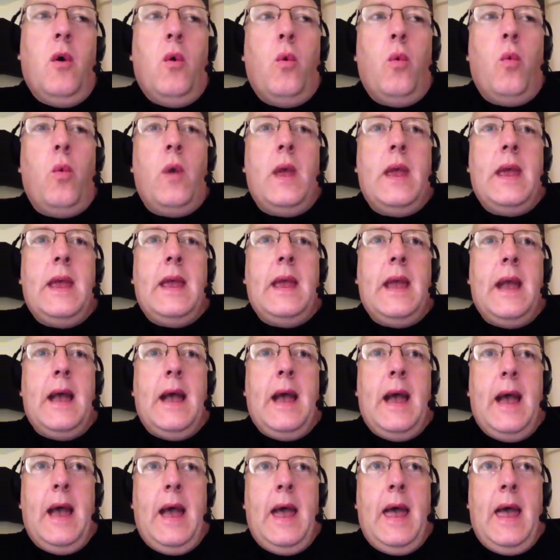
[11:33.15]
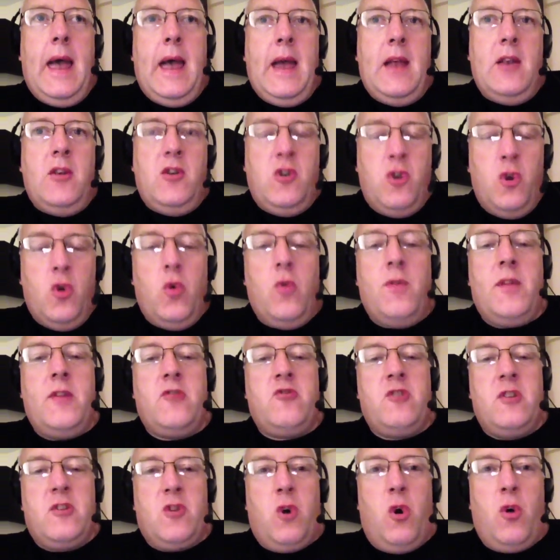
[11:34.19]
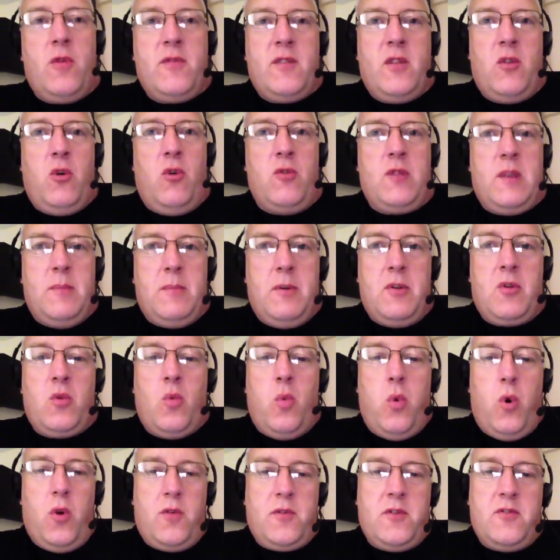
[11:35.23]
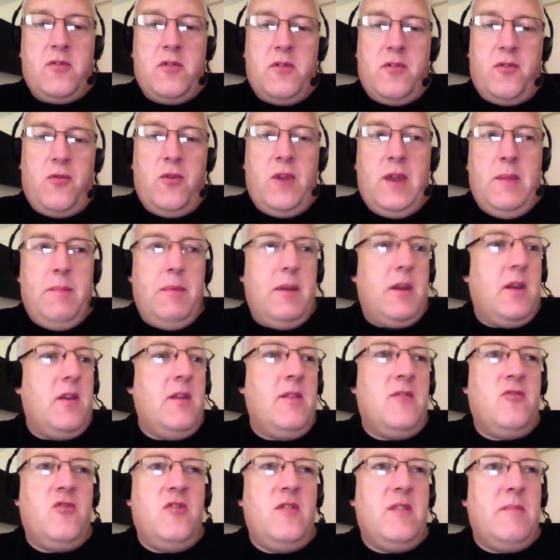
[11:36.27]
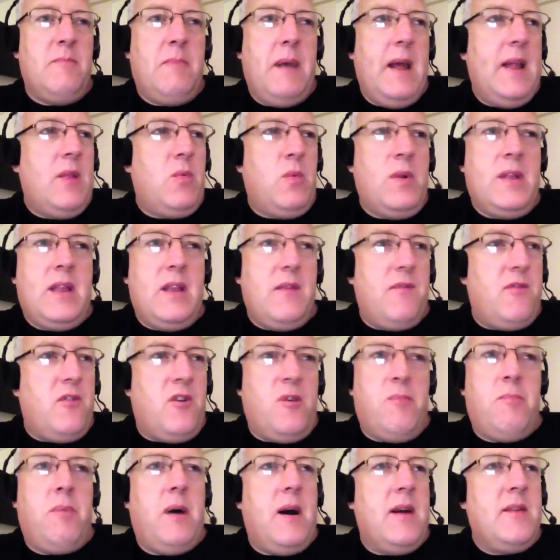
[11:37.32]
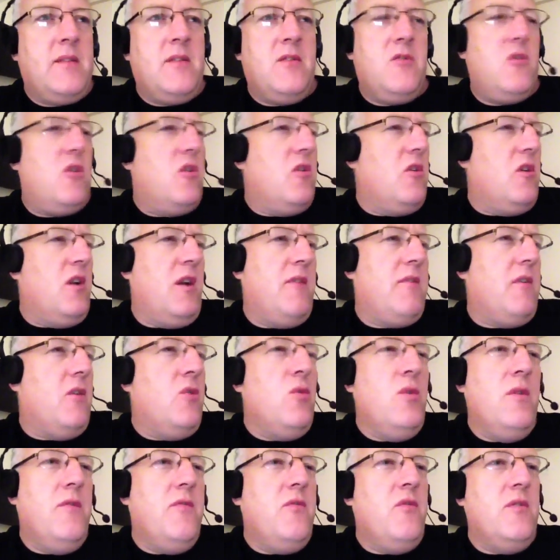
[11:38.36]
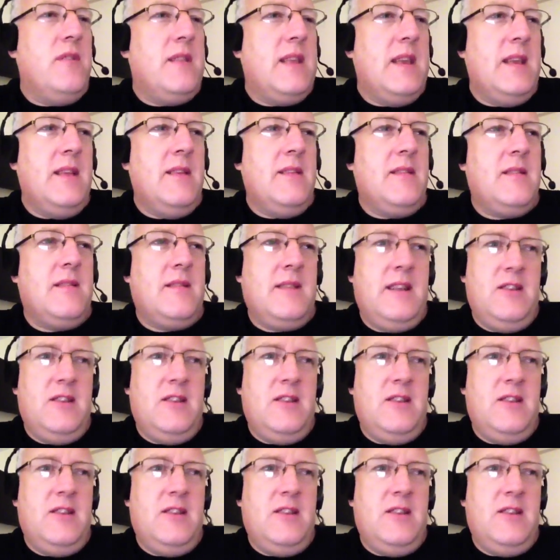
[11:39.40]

we know that she talks a lot about 2:45 because she's in bed waiting for her partner or her lover, whoever it is,